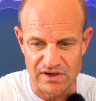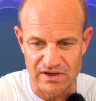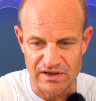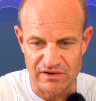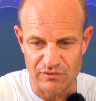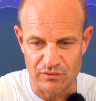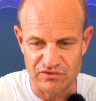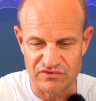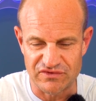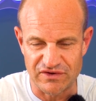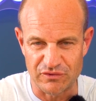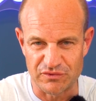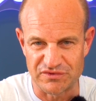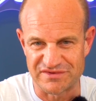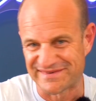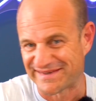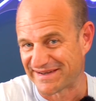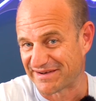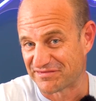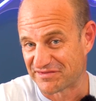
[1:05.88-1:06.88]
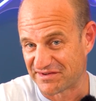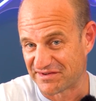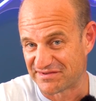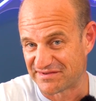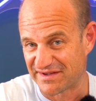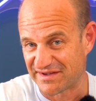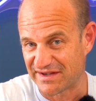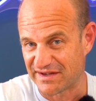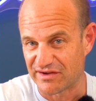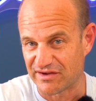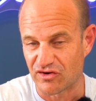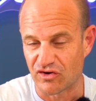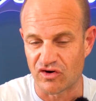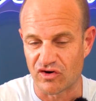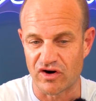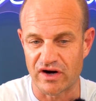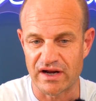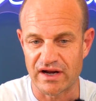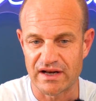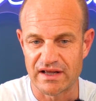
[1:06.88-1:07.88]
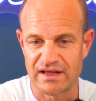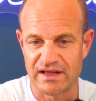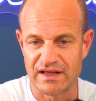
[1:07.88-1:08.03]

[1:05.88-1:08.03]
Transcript: it was it was tough to see, all right?